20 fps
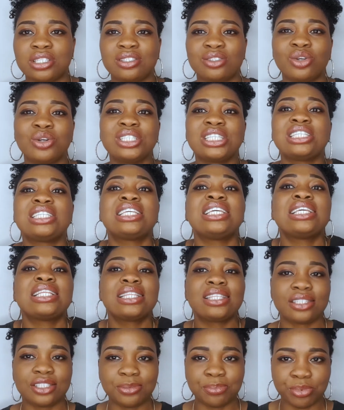done in
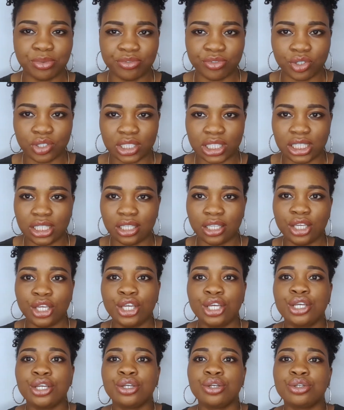English previously.
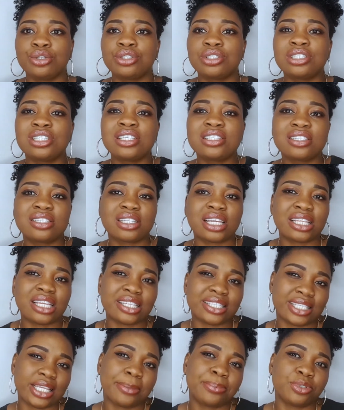This is an
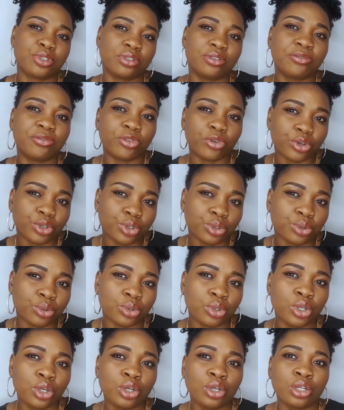exception for
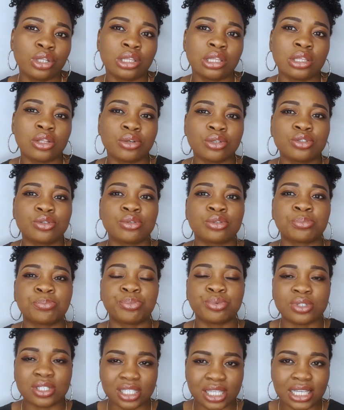you not to
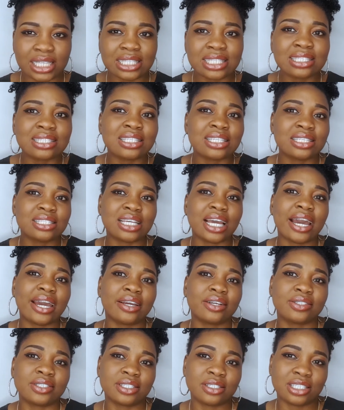present this
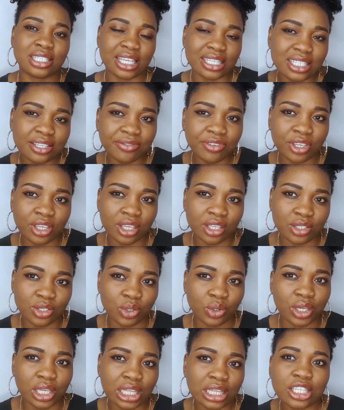IELTS certificates, your
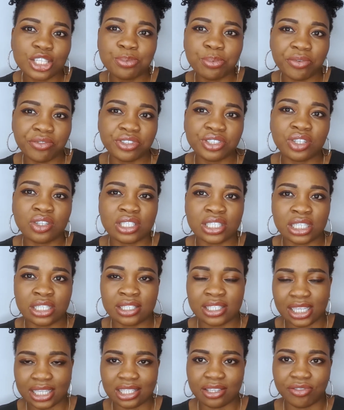English proficiency
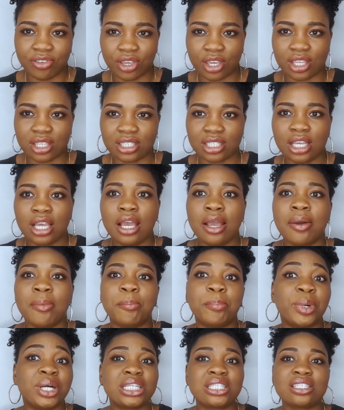certificates.
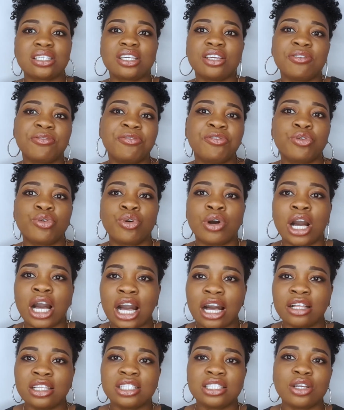But if you
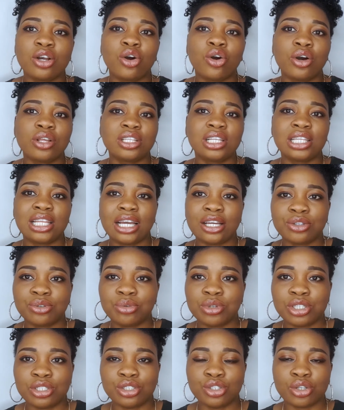had other
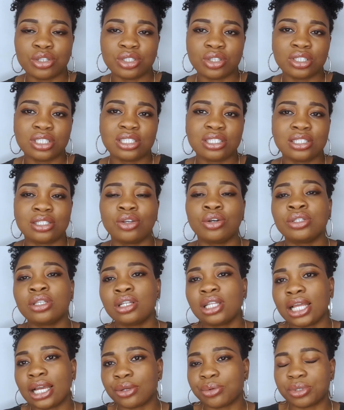language, your studies in other
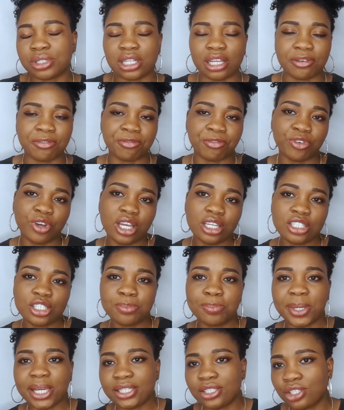language like French,
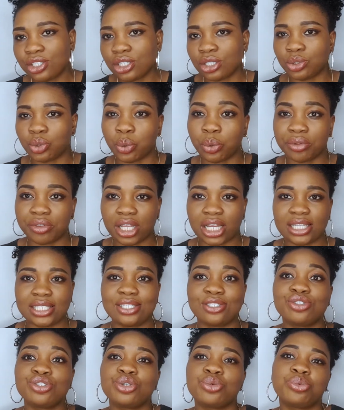Spanish, and all that,
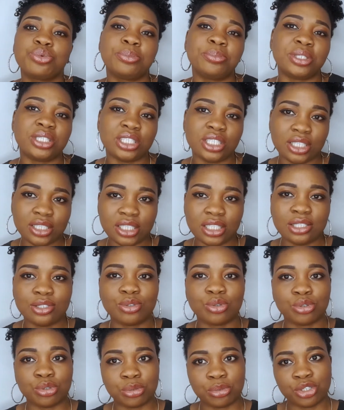you will be needing to
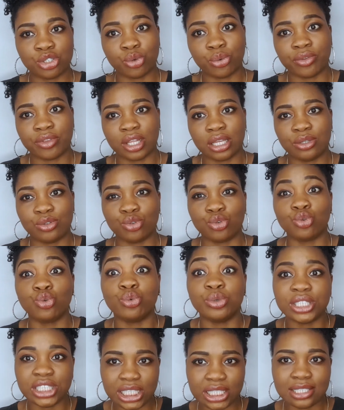show that you will
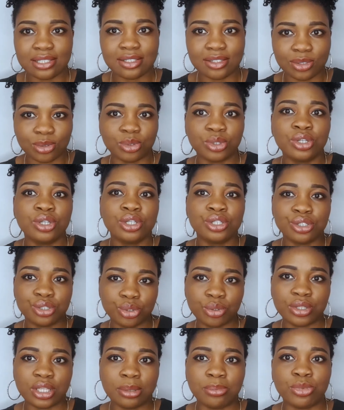need to show
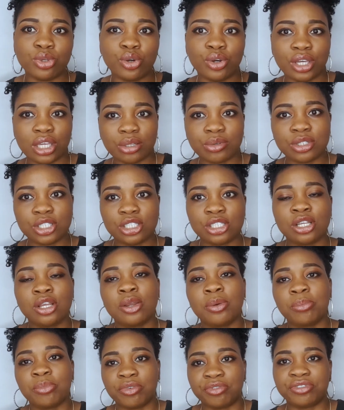them your English
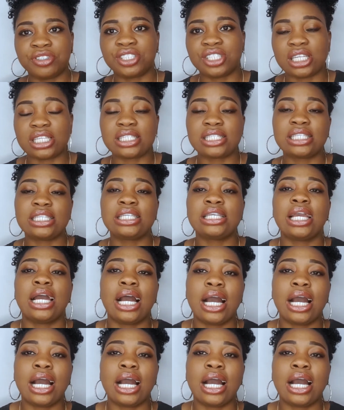proficiency